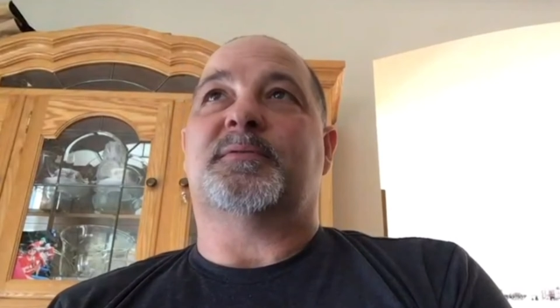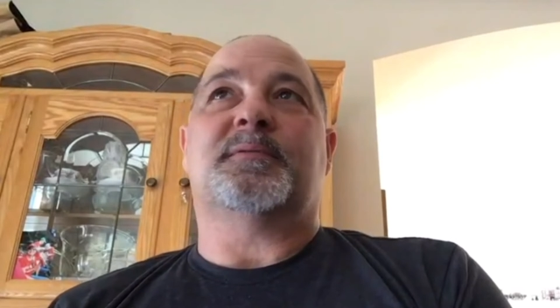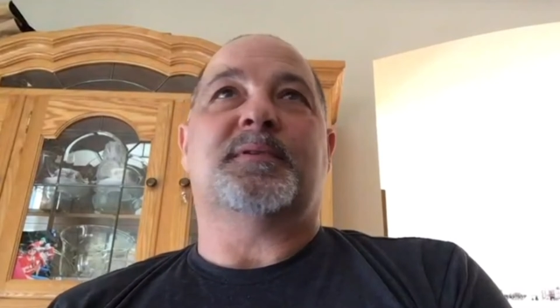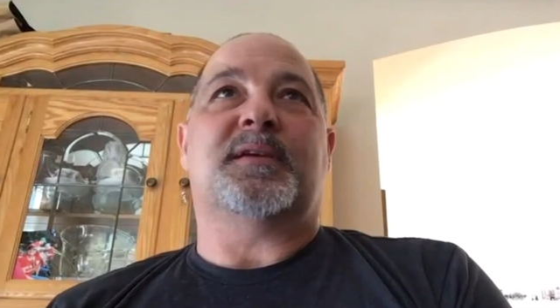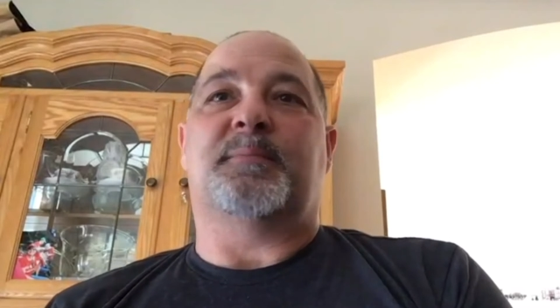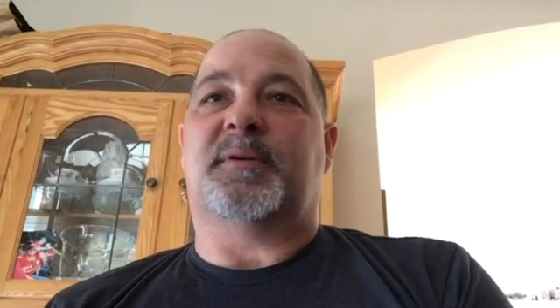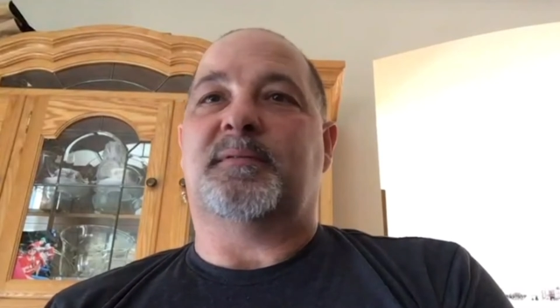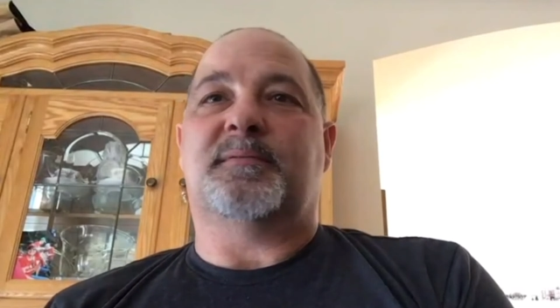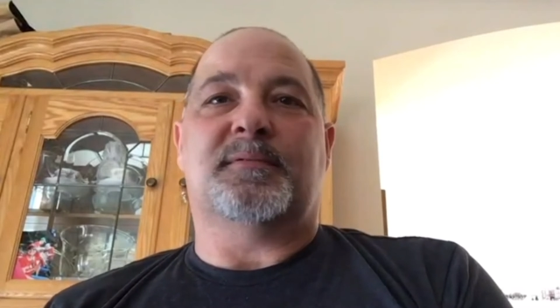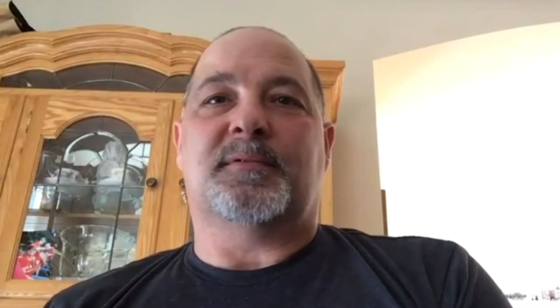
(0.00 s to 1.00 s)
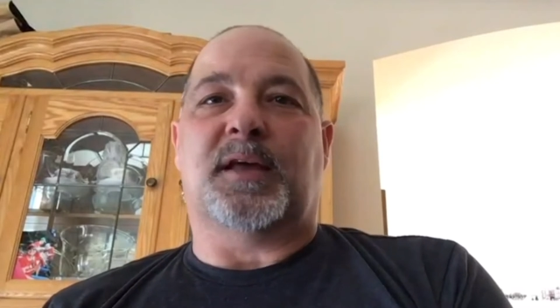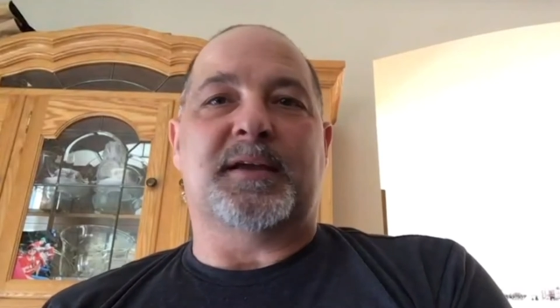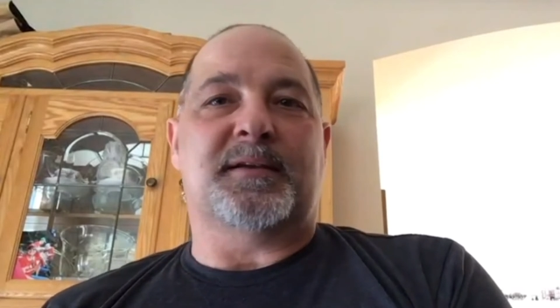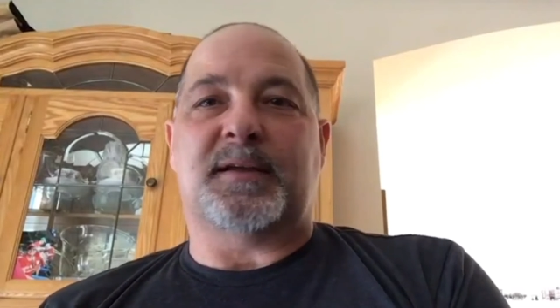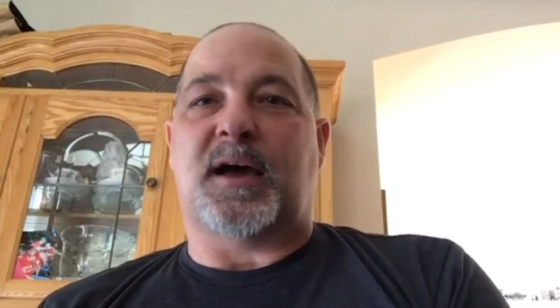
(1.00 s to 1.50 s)
keeping
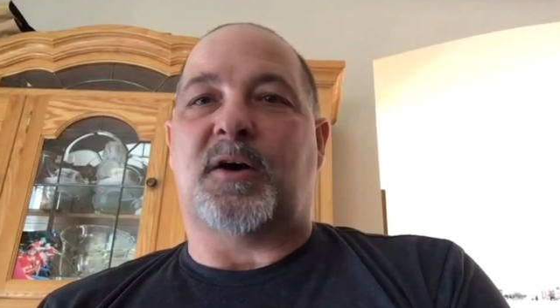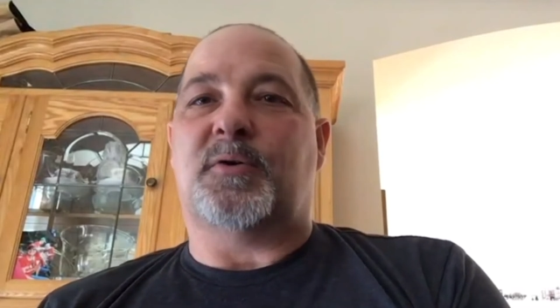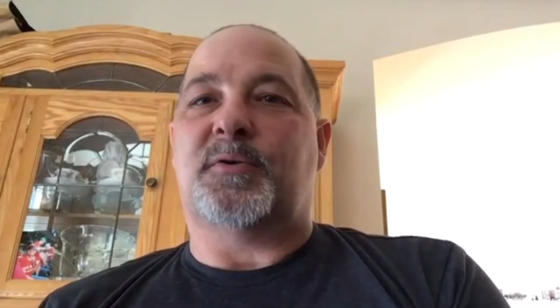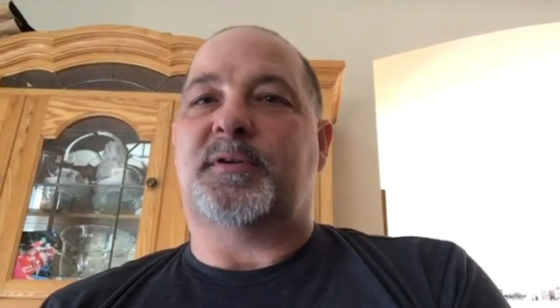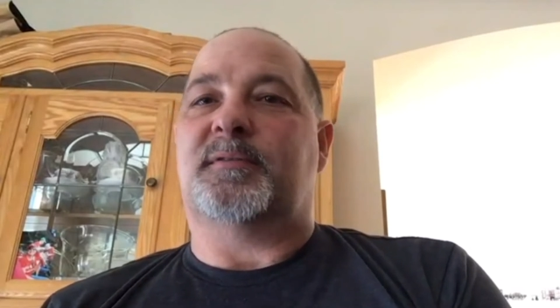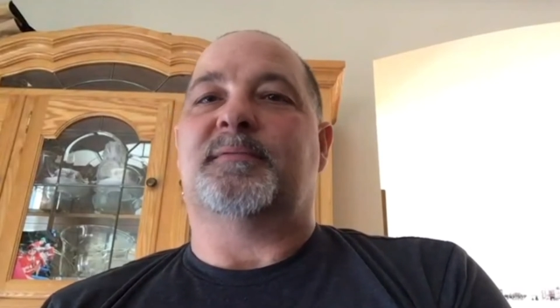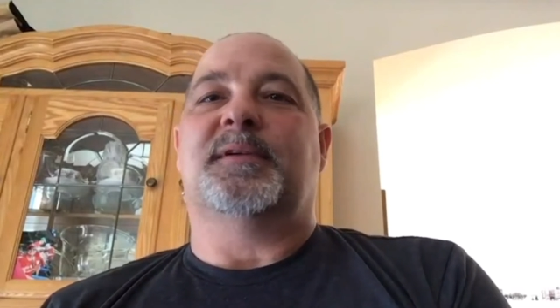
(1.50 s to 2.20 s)
light down and